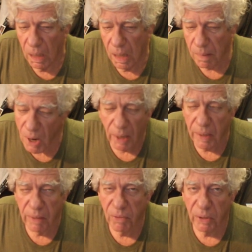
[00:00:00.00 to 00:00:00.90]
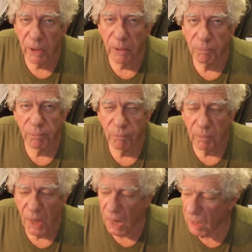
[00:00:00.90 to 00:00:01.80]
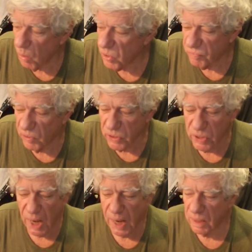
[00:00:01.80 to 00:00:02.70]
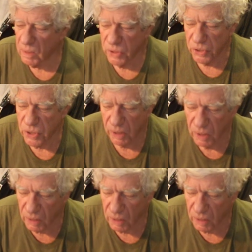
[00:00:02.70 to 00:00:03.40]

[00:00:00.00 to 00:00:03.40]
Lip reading: I'm not giving up. I know it's frustrating. The